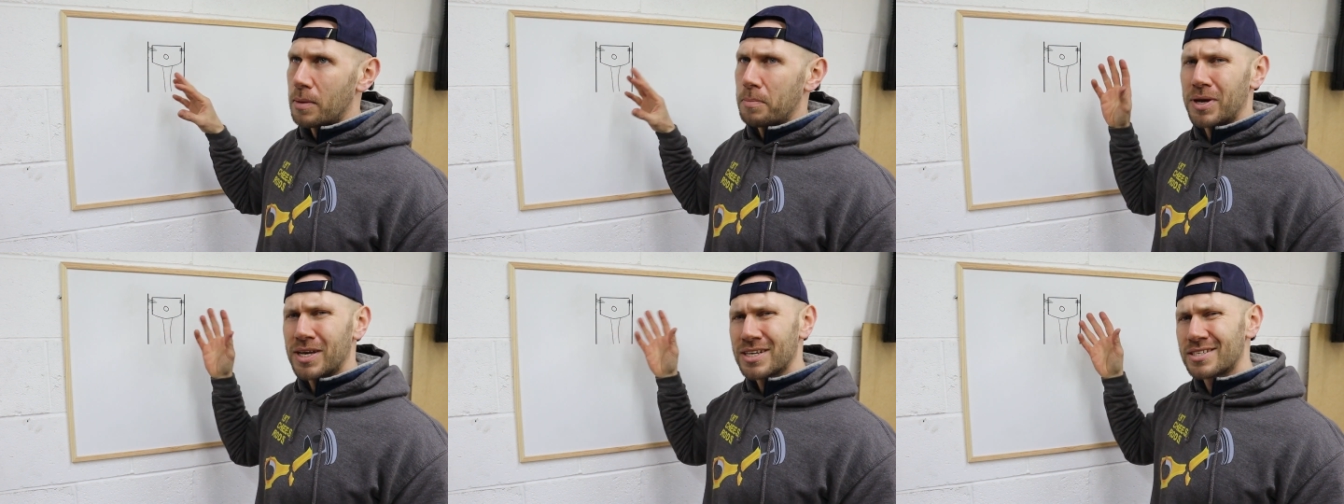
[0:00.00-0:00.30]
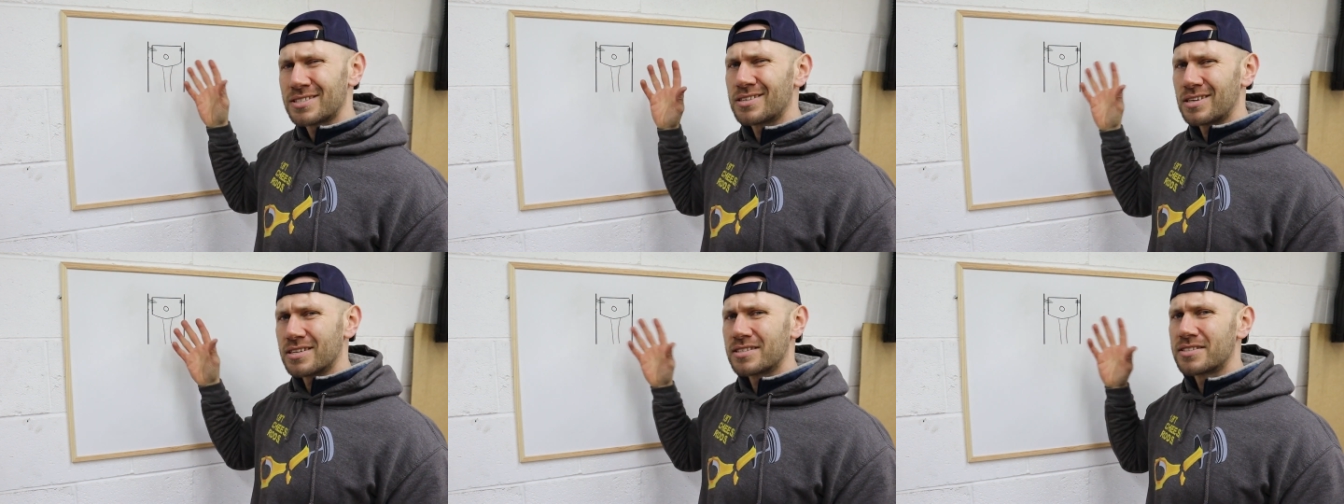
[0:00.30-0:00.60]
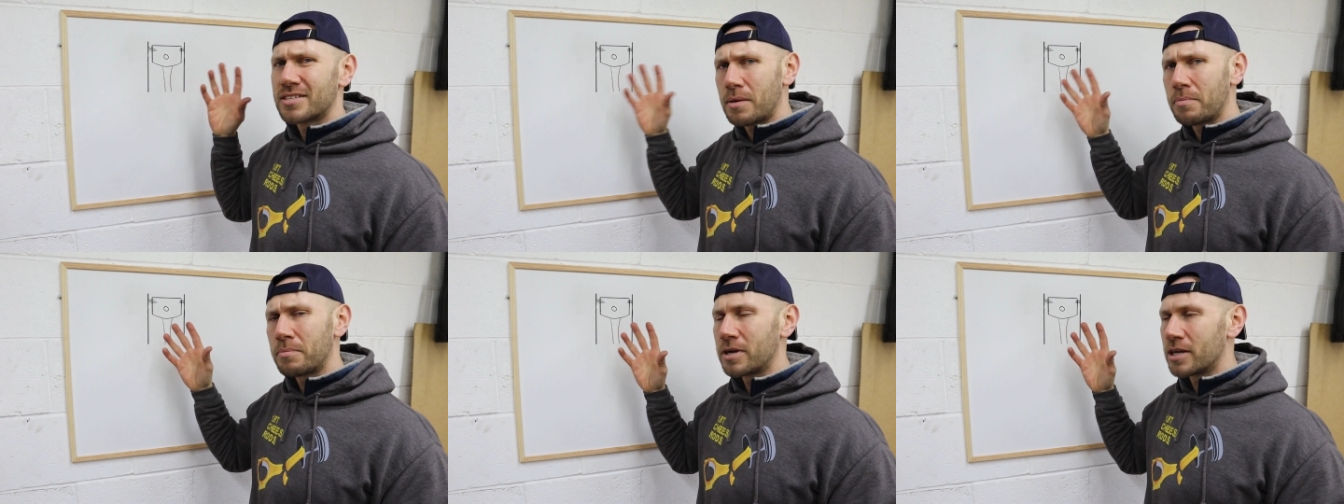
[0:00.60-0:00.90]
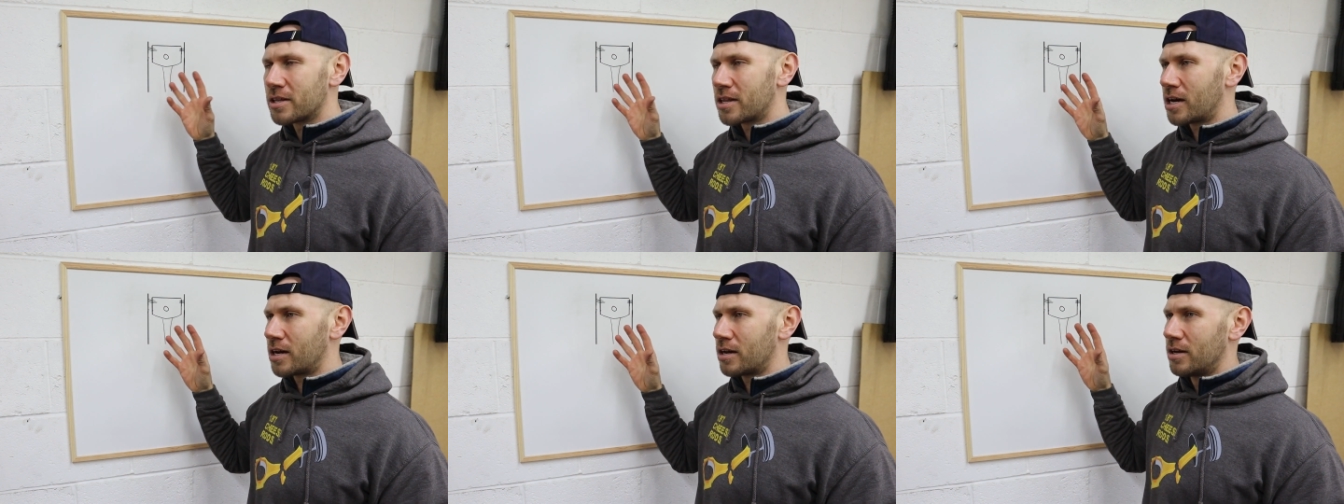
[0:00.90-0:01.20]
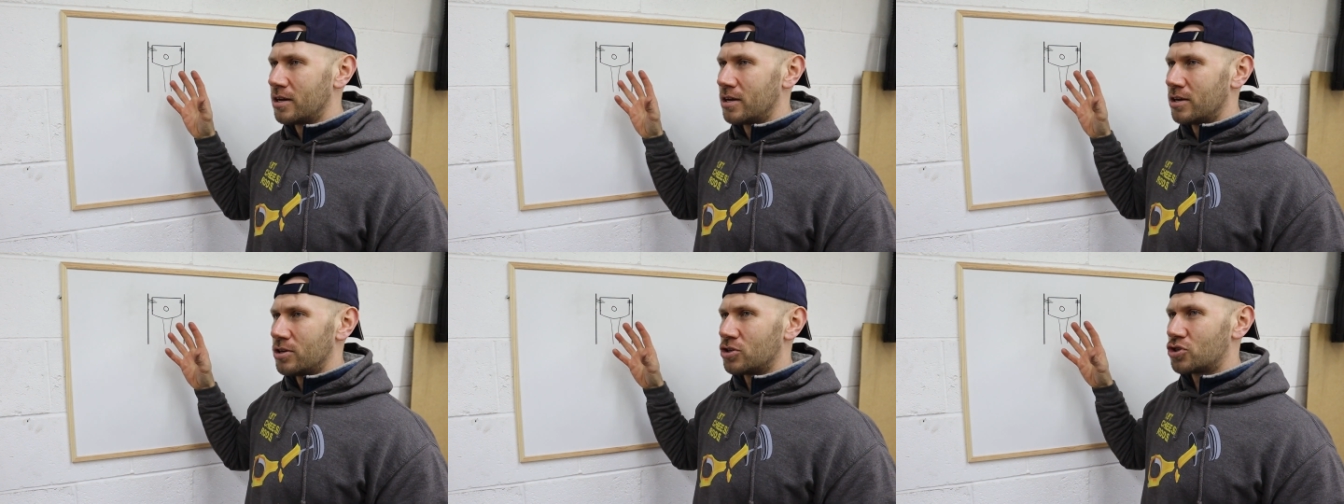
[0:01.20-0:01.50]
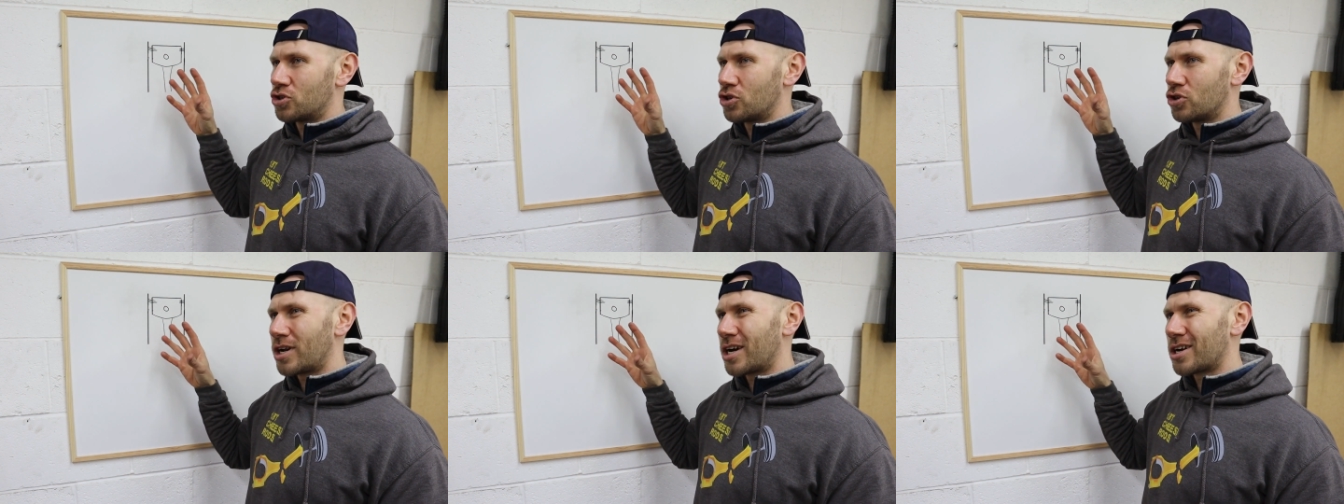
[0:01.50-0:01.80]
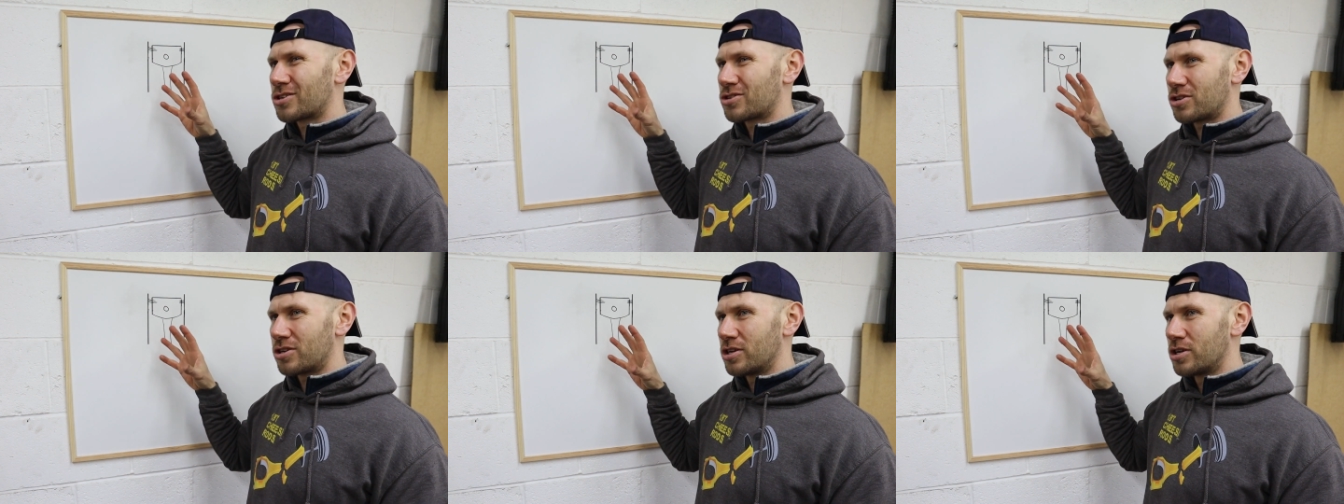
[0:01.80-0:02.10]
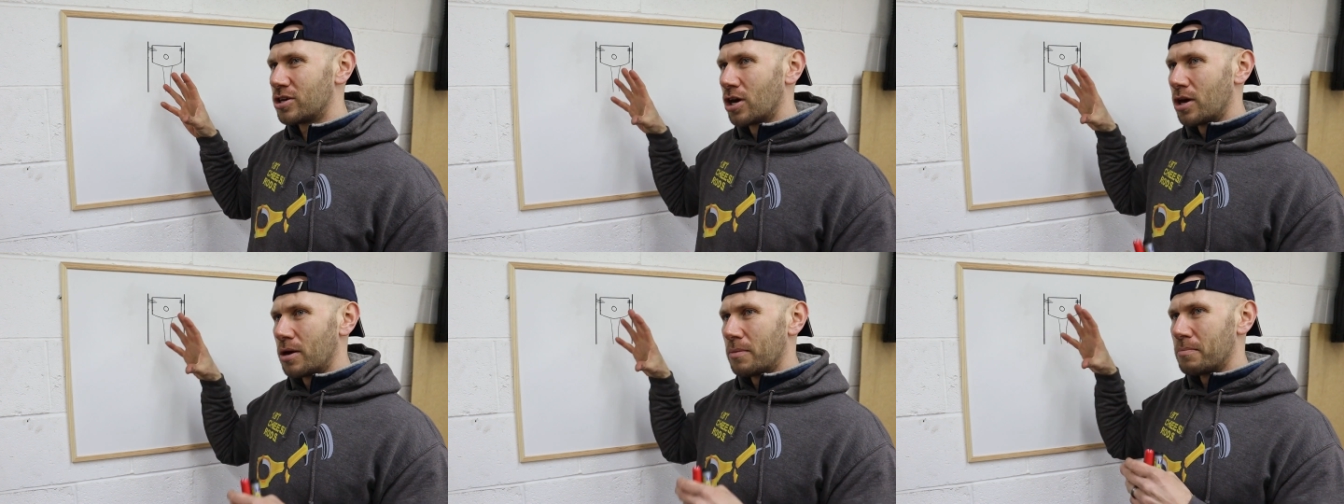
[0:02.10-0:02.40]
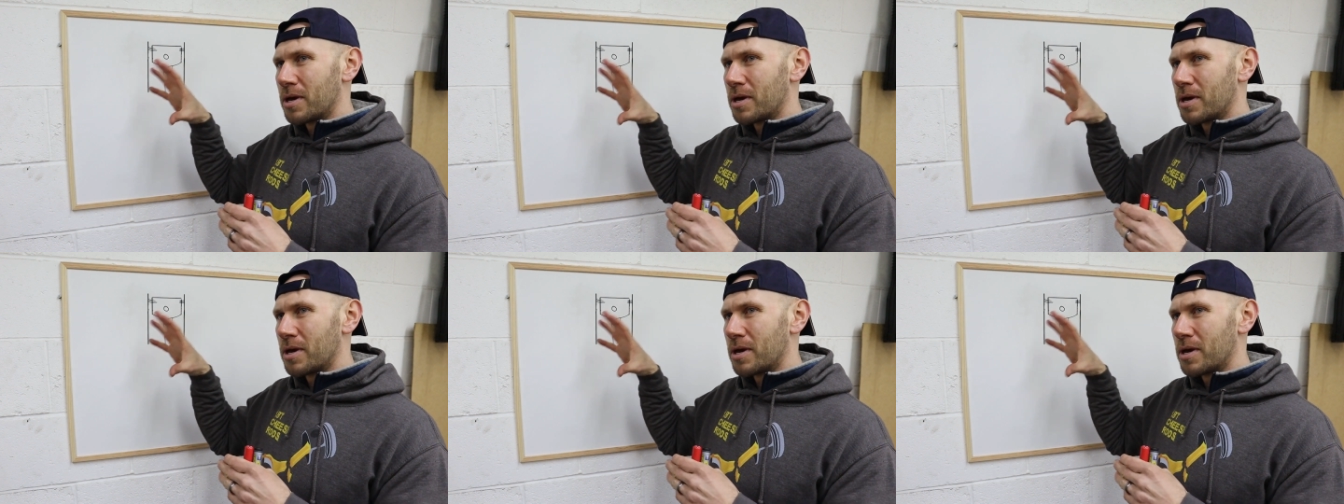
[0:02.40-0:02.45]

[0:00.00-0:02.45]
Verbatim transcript: piston assembly that should actually